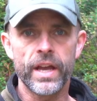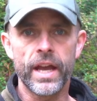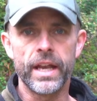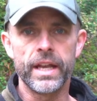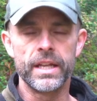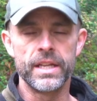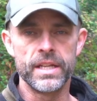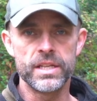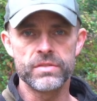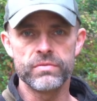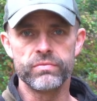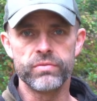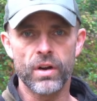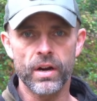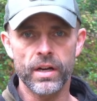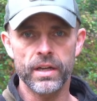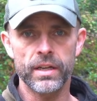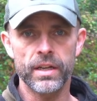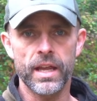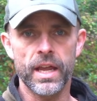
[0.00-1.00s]
and it is
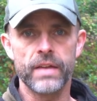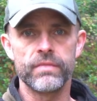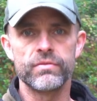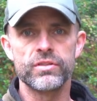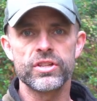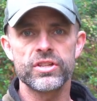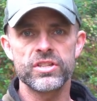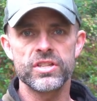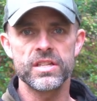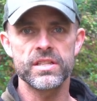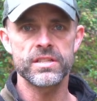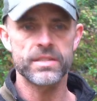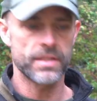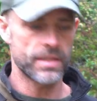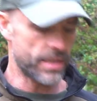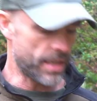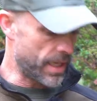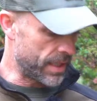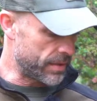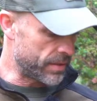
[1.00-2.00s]
rugged and
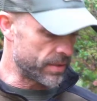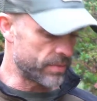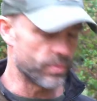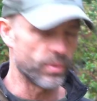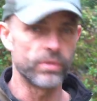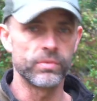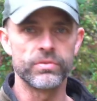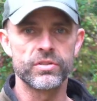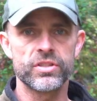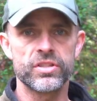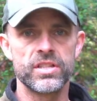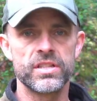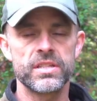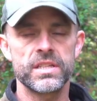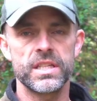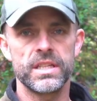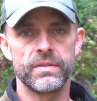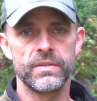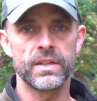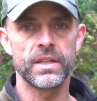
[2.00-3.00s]
resistant, and it will resist
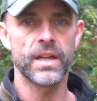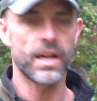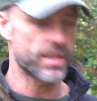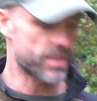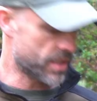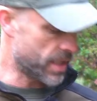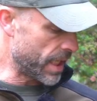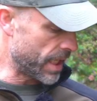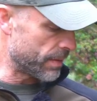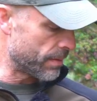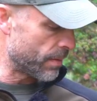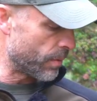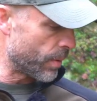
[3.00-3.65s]
even large caliber